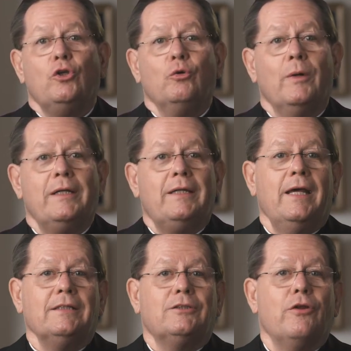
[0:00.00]
to
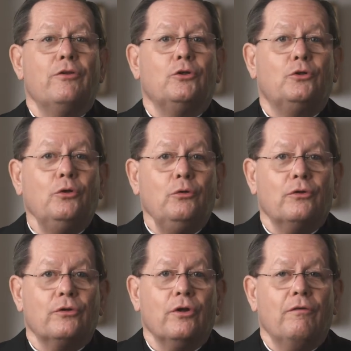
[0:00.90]
attest to the
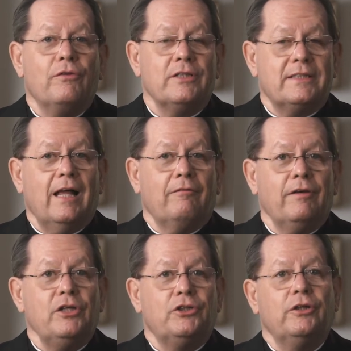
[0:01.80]
truth of the
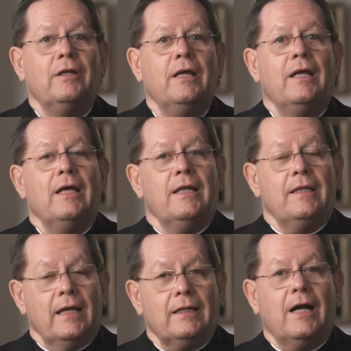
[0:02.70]
salvation
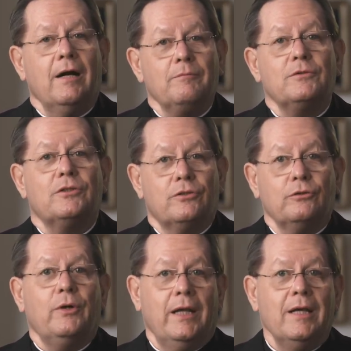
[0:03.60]
that comes
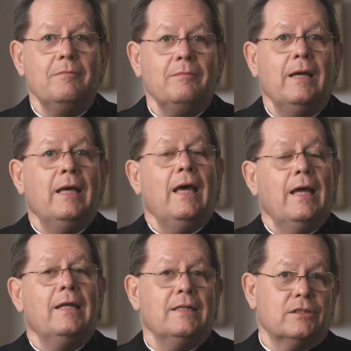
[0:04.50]
through him
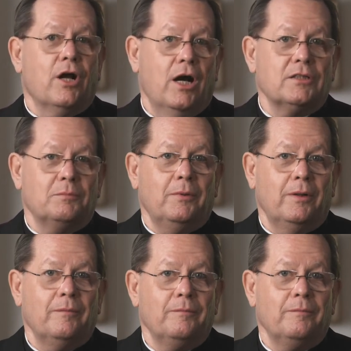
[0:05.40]
and his gospel.